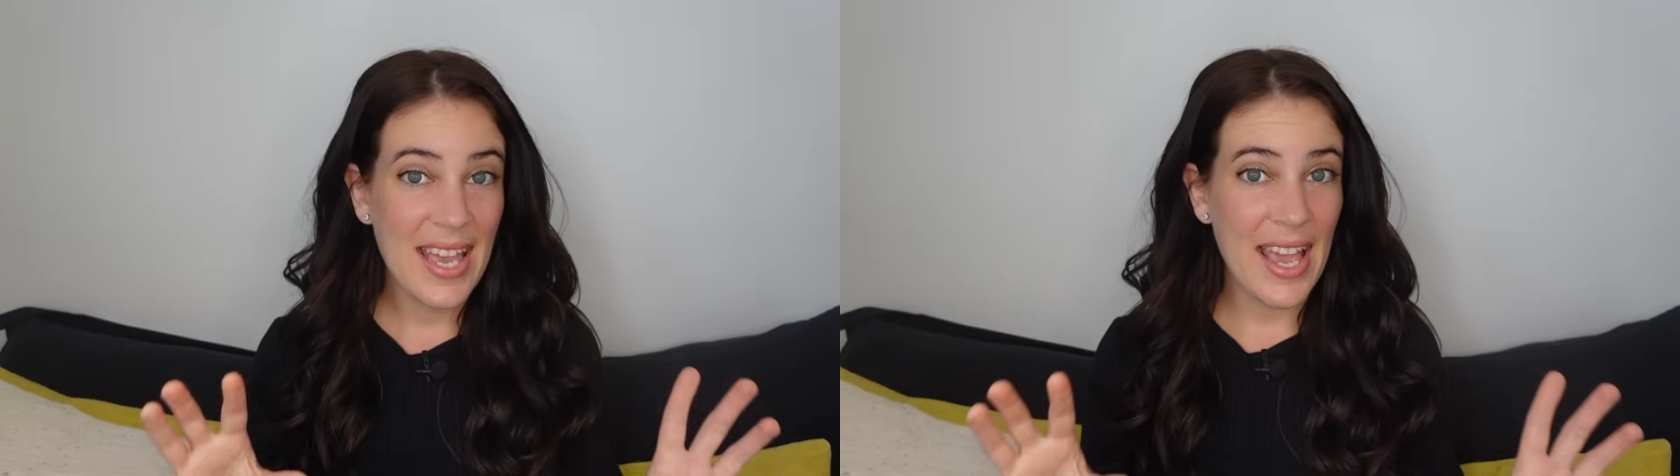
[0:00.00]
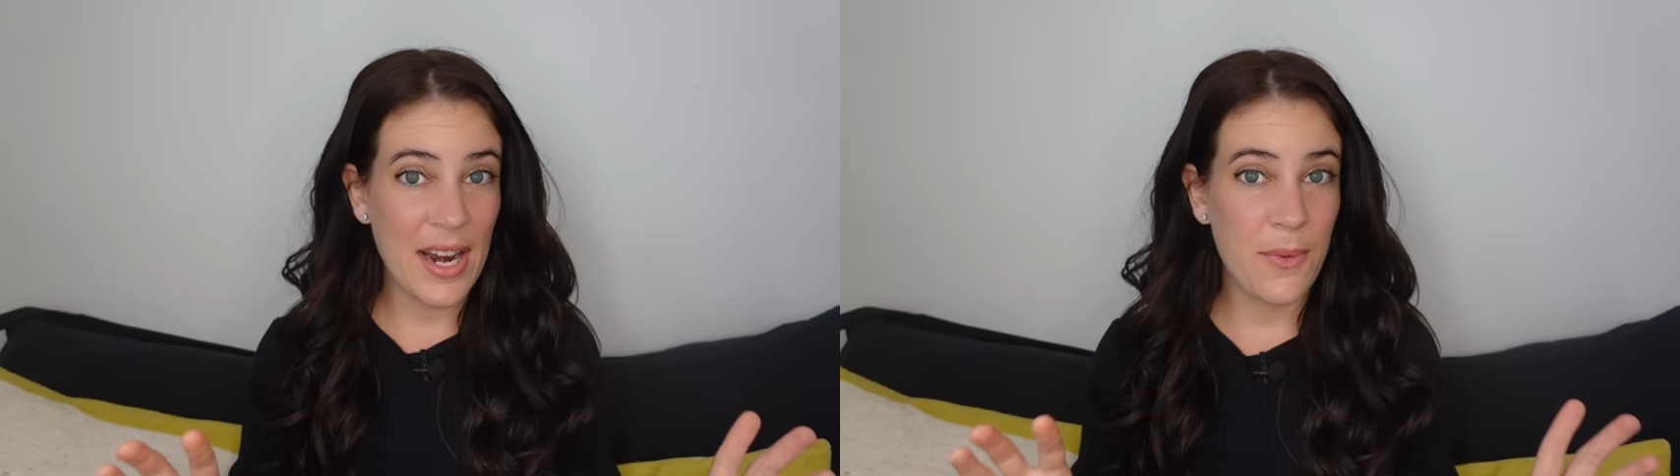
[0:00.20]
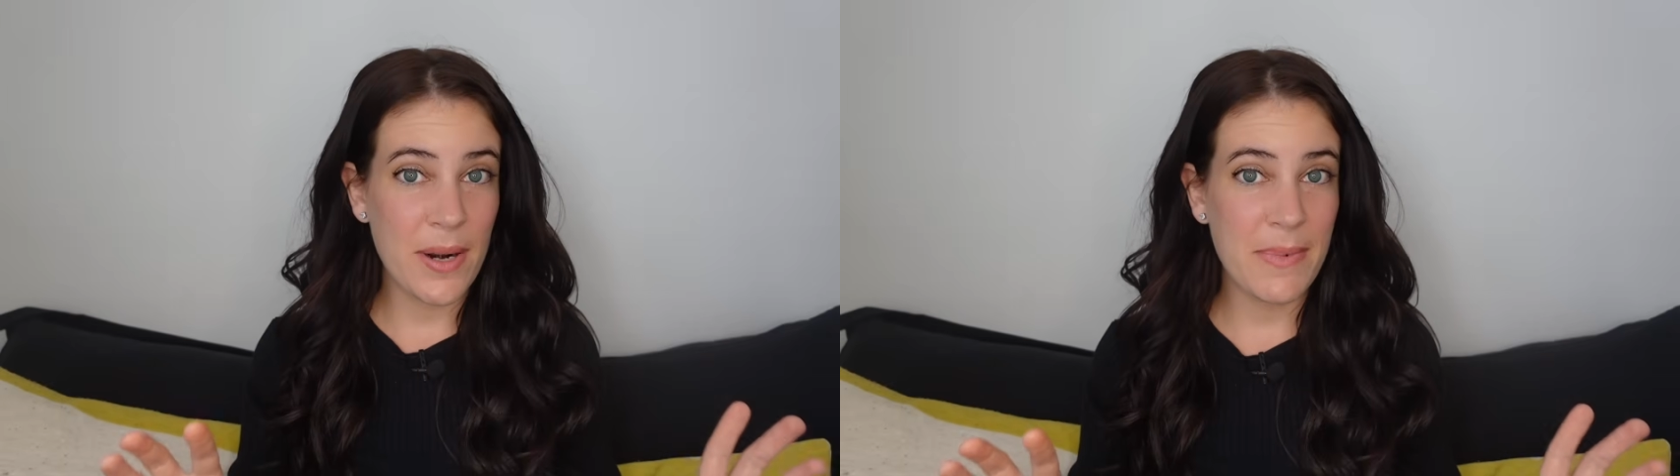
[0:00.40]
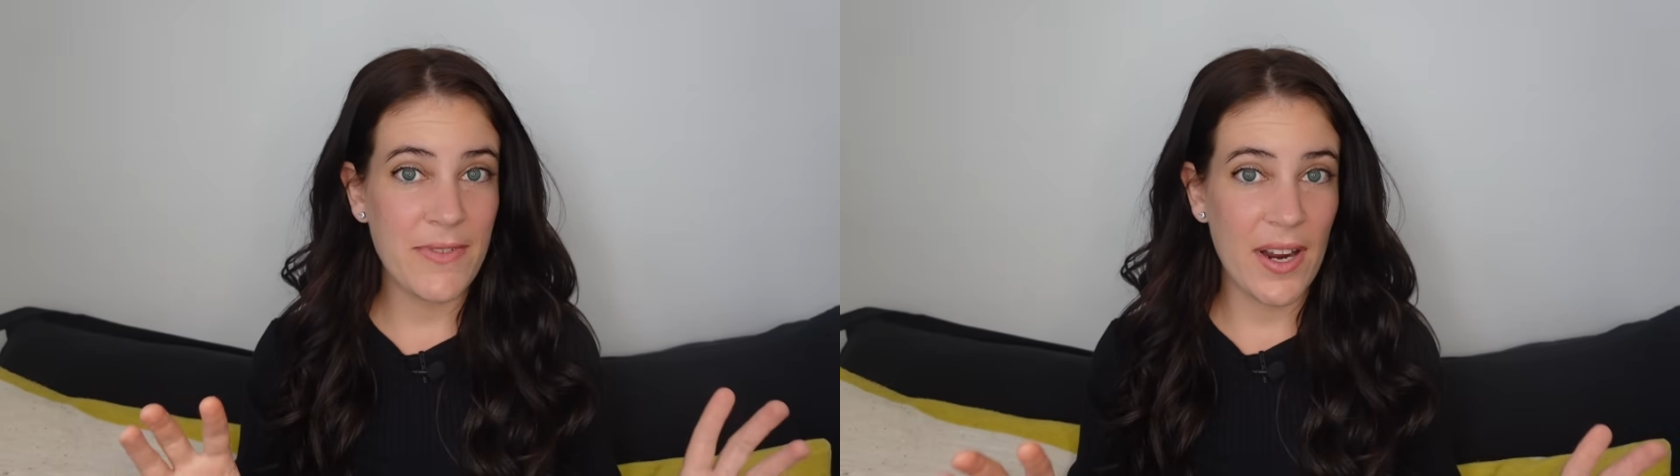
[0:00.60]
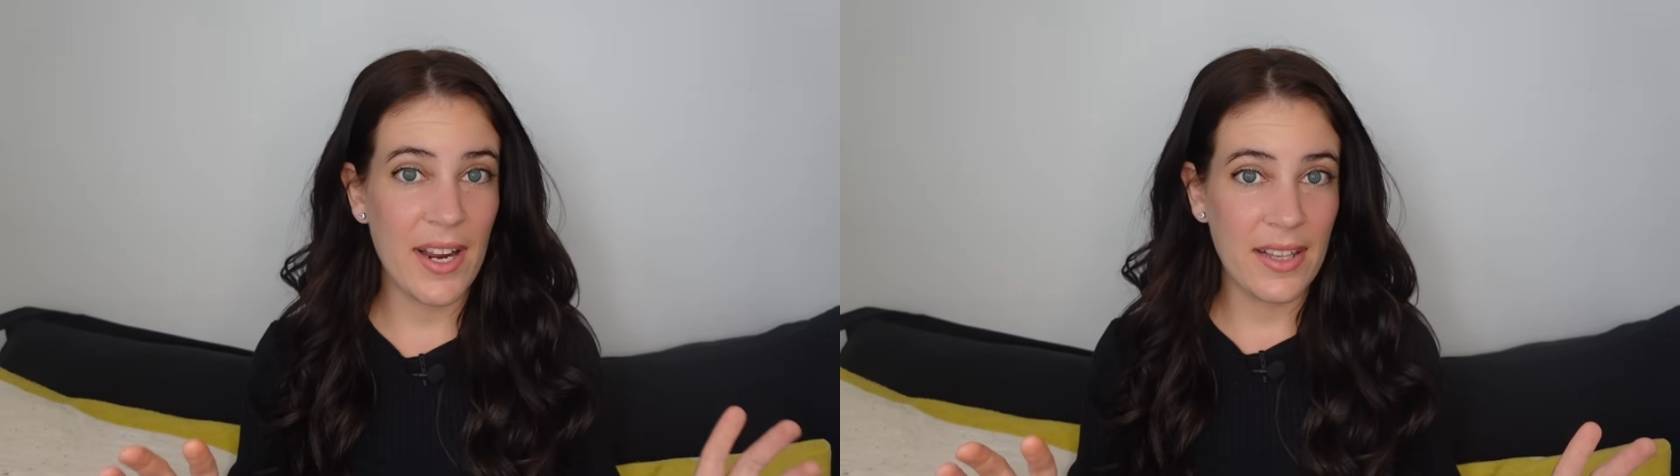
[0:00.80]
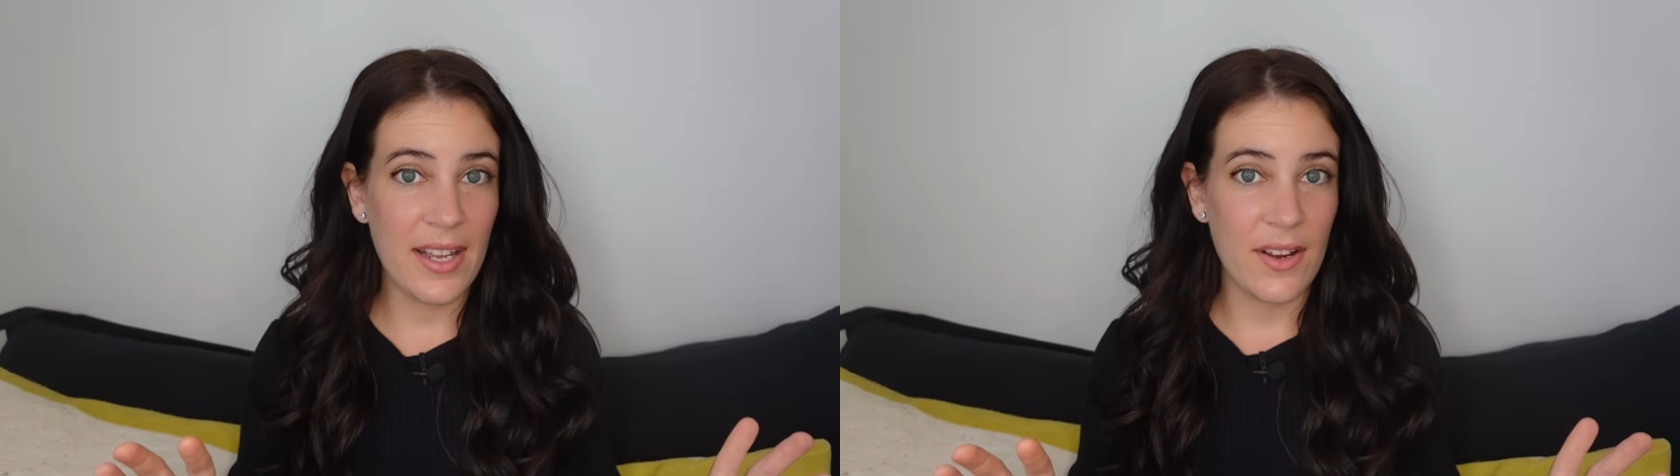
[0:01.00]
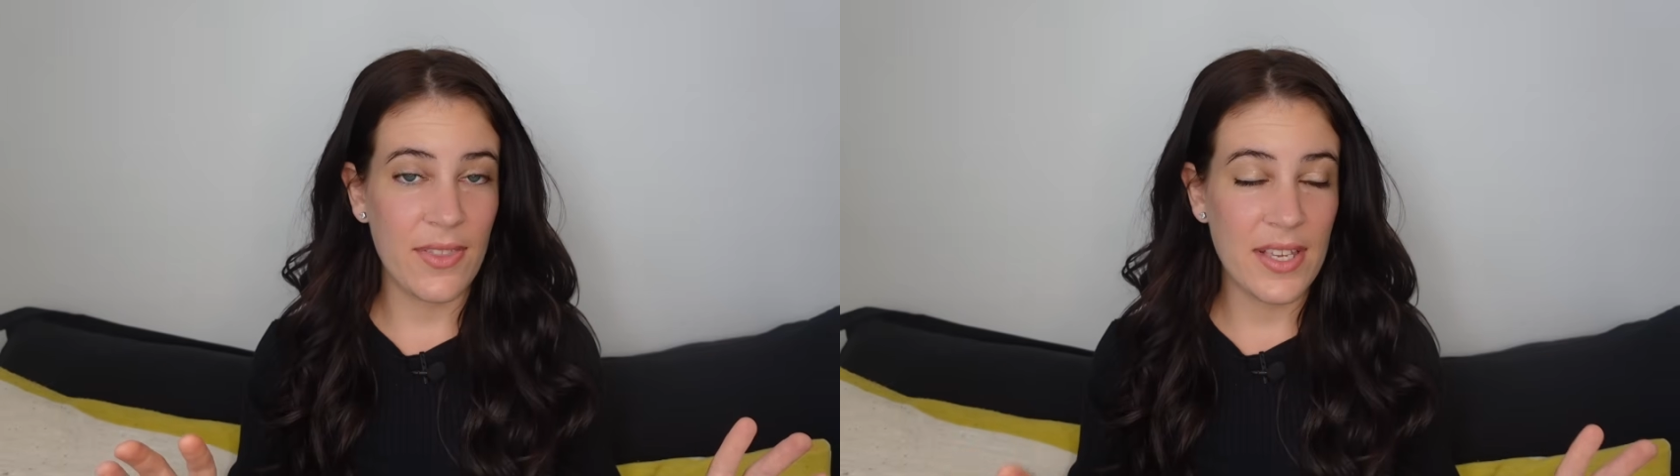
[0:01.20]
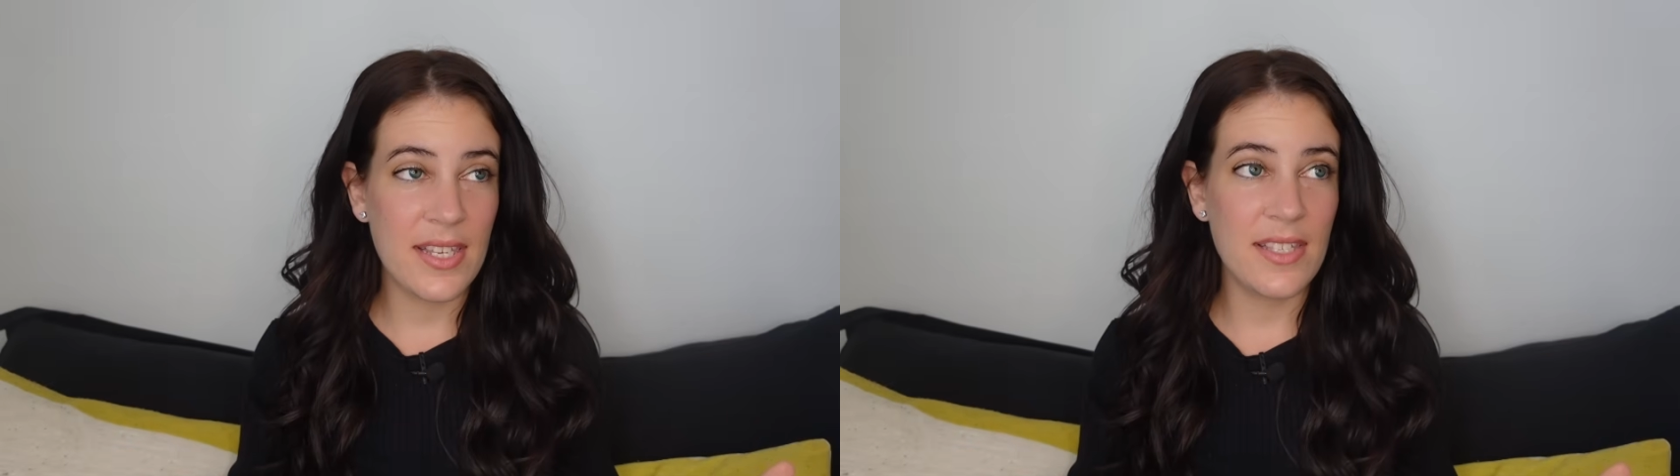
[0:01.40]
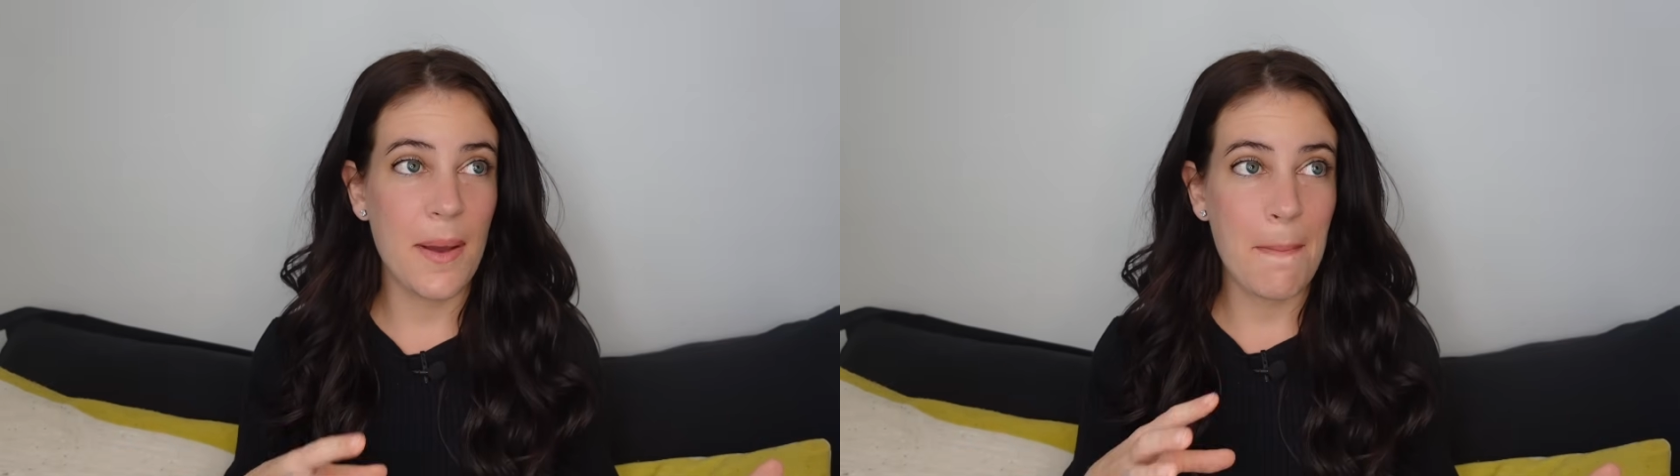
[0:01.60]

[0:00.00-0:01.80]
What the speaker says: And I want to be very clear, this is